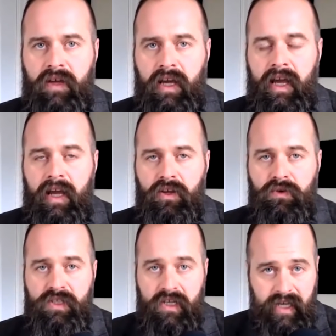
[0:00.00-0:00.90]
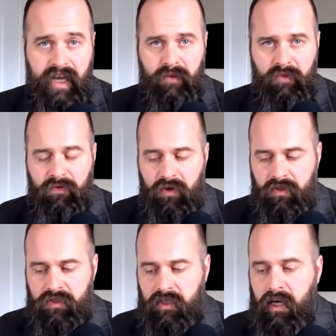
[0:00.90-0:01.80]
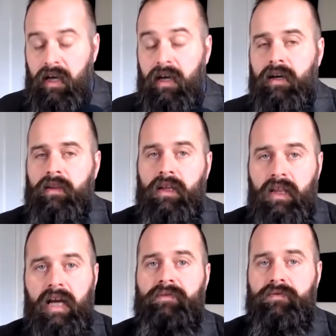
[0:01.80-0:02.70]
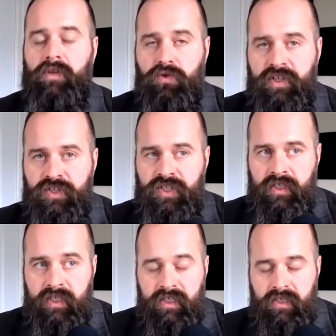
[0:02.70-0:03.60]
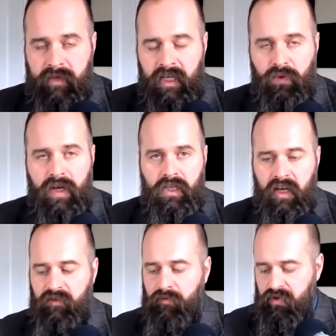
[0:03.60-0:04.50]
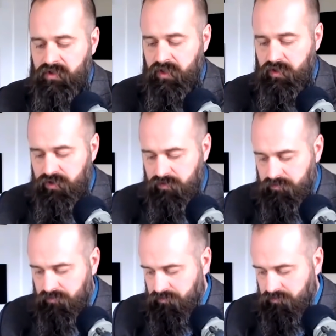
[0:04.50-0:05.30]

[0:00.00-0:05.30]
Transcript: they hate you, it's because they hated me first. The life of a Christian is in many ways a life of persecution.